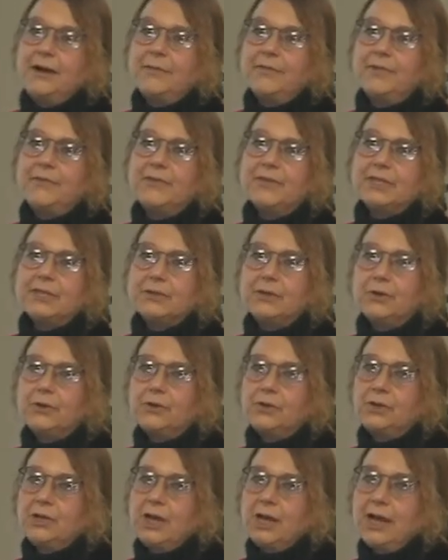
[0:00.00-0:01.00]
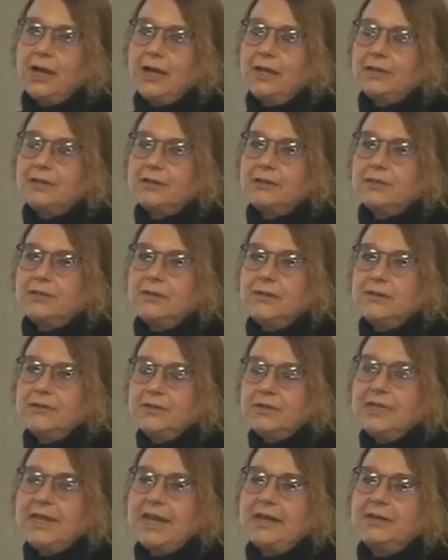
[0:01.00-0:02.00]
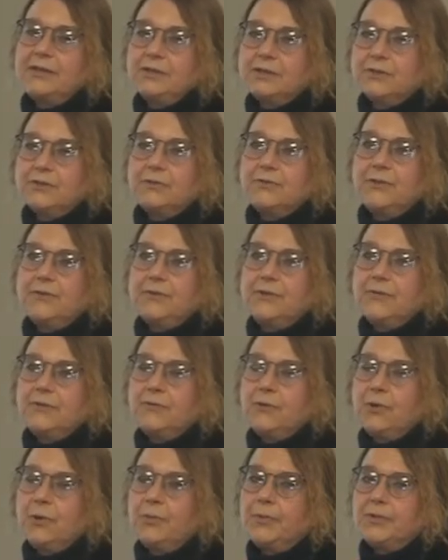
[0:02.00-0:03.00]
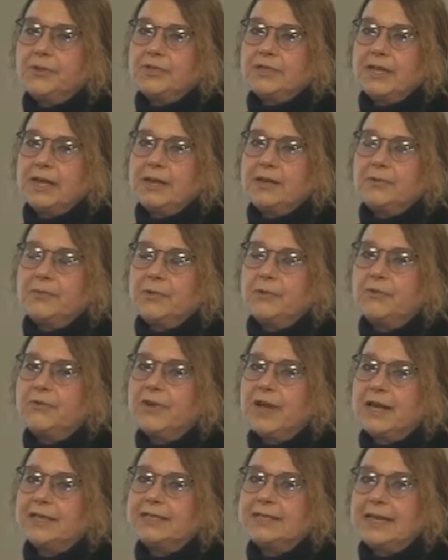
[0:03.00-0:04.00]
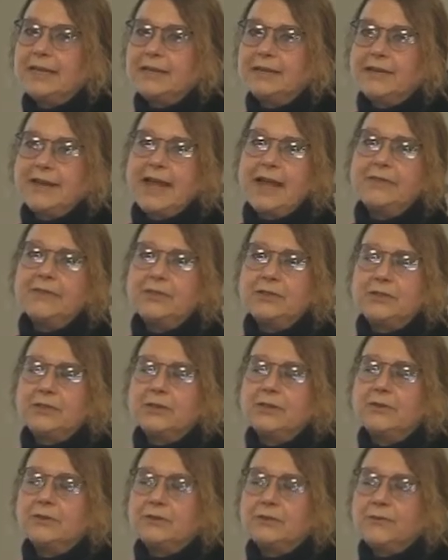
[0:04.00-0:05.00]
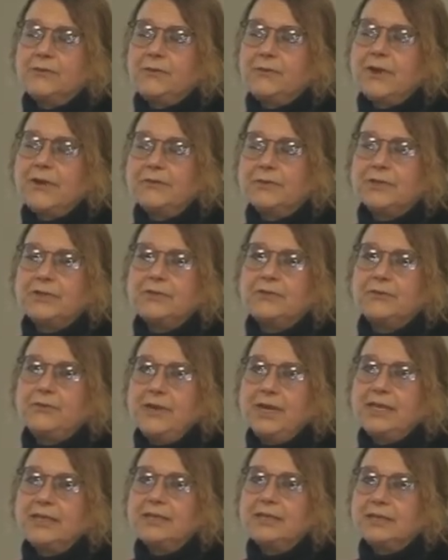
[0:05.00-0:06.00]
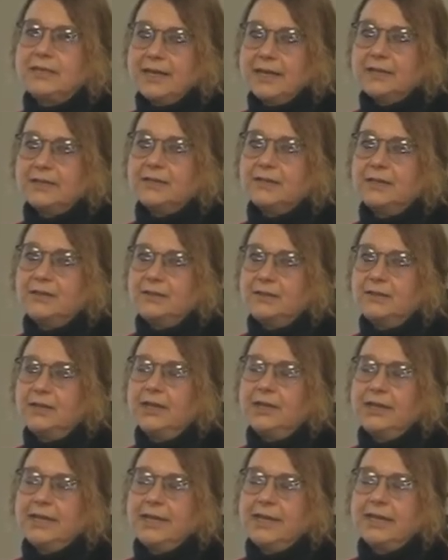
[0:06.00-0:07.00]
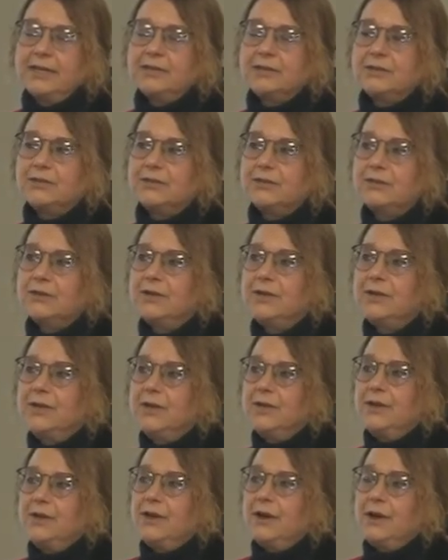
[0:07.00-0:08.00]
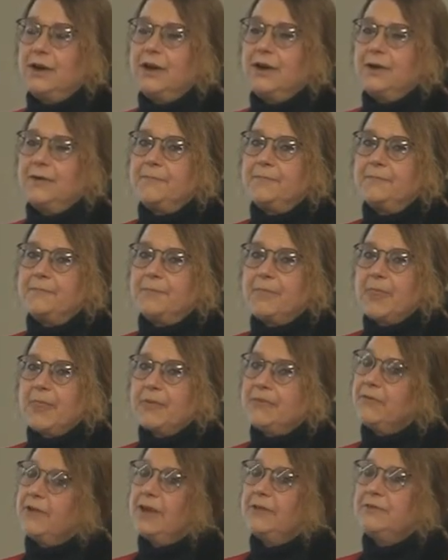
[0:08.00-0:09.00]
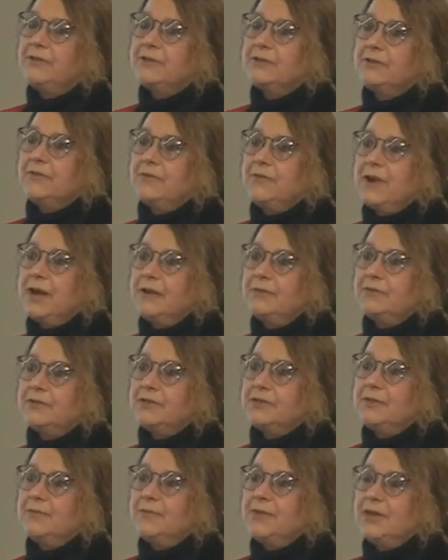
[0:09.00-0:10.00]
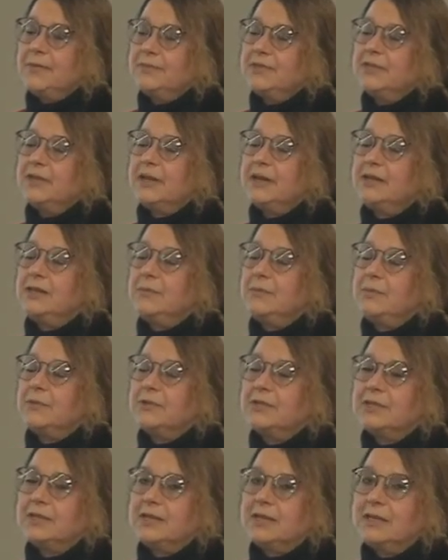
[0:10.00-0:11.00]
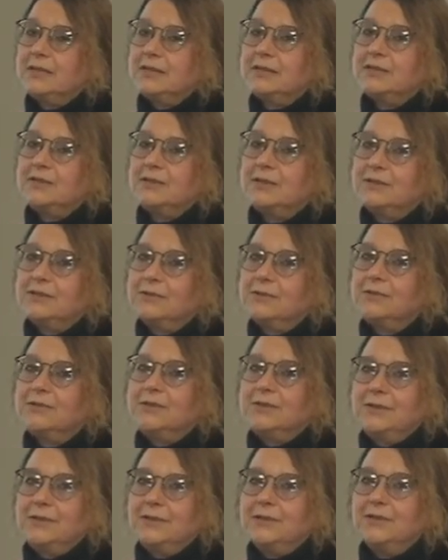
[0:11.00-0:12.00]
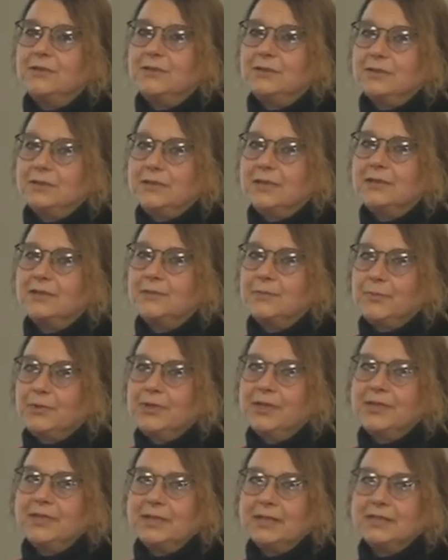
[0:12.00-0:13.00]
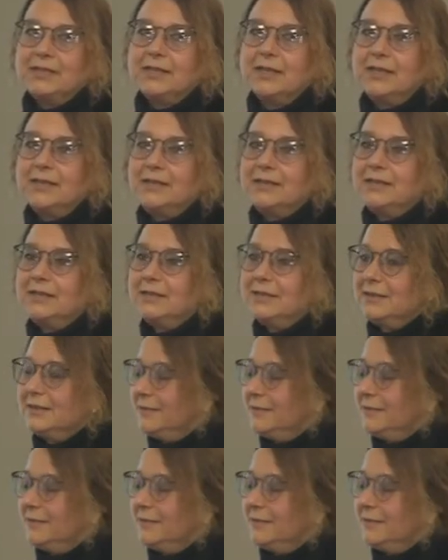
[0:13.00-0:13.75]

If it's localized, the data shows 54%, but we've got data now that shows if you have a screen-detected lung cancer, 5-year survivals can be up to 90%. So that's pretty exciting.